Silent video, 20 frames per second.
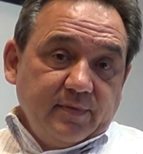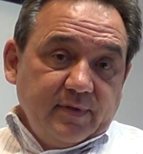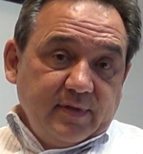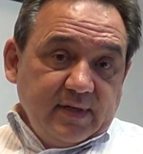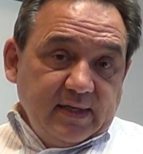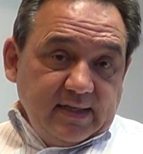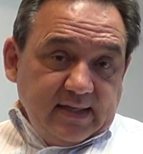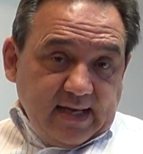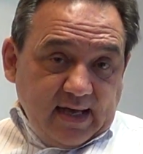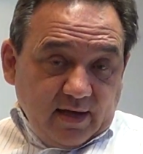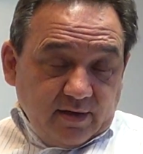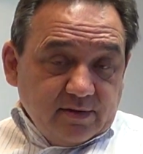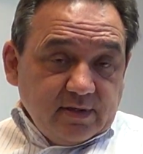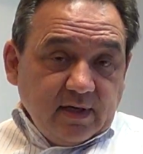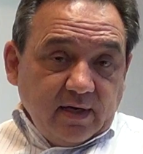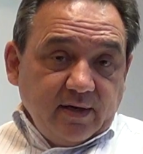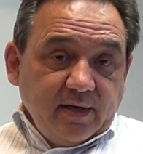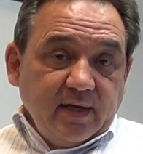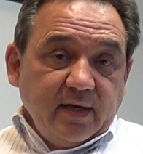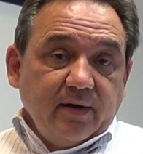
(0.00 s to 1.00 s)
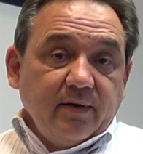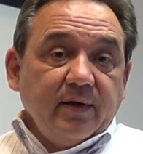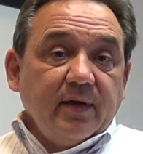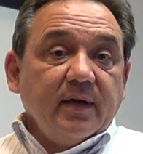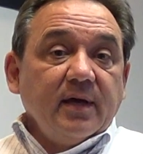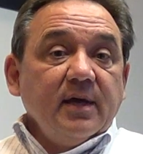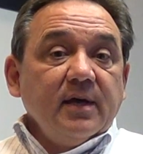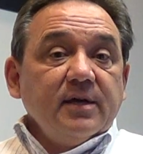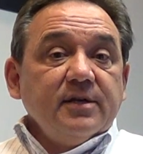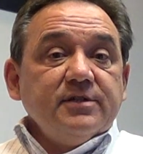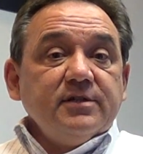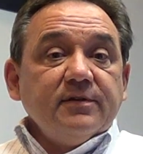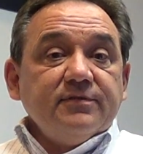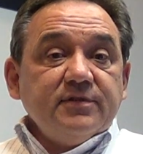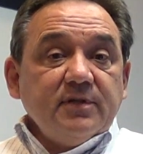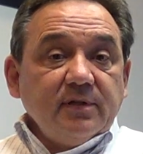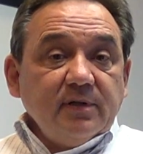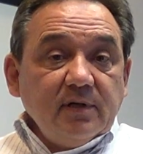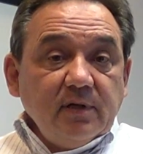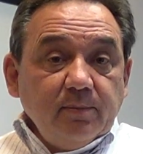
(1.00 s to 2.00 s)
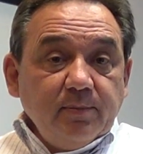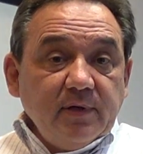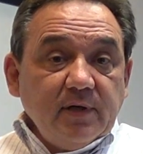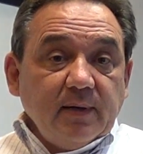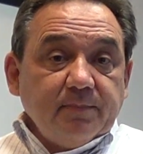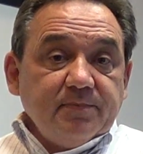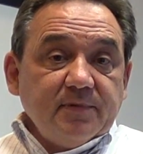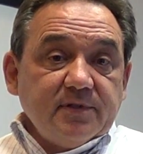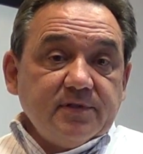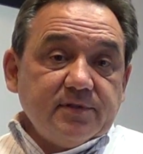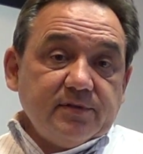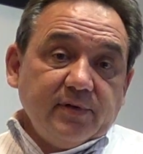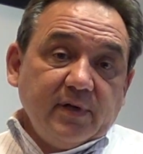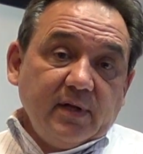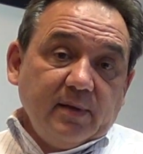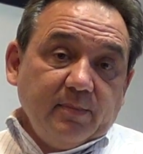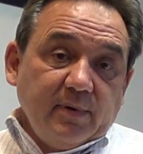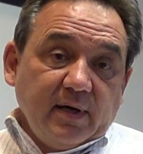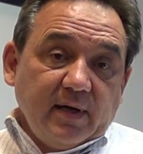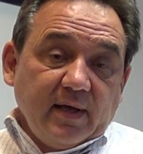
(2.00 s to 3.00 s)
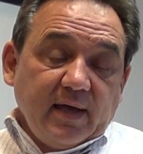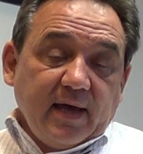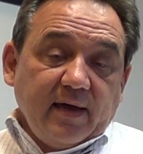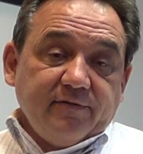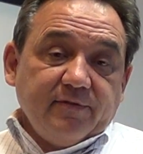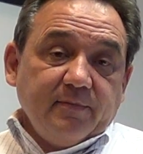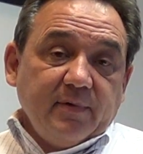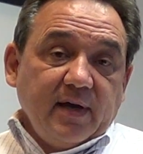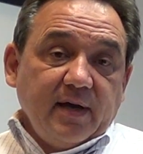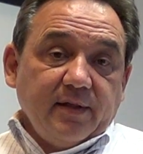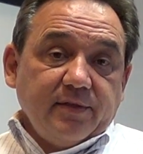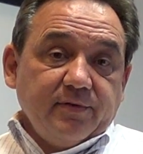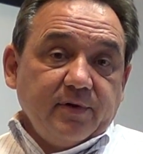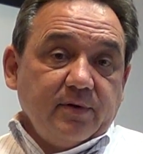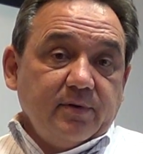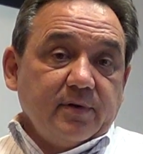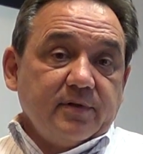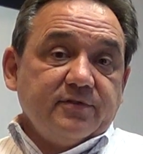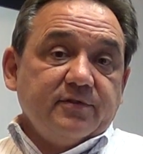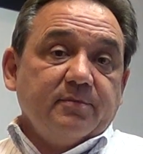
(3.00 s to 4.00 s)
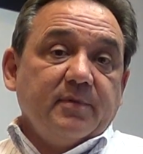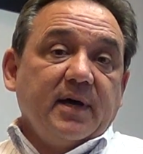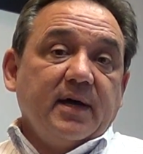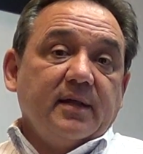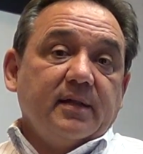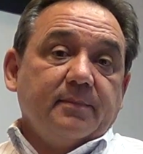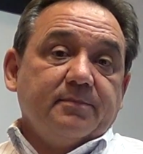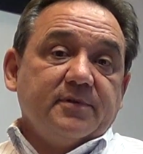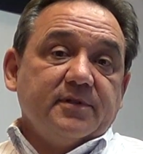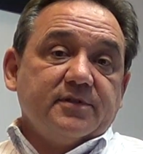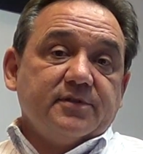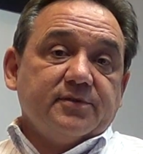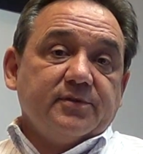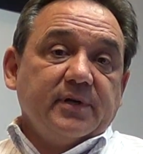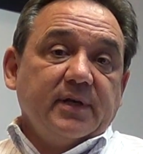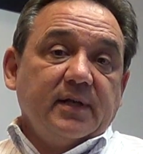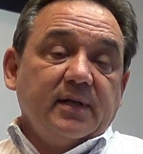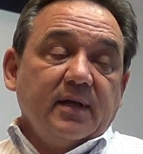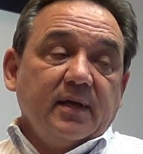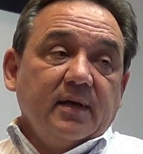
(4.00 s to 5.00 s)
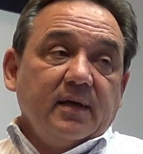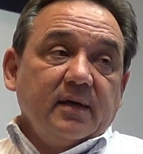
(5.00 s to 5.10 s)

the downtown area shifts a little bit up the street, about a half mile, 3/4 of a mile up the street,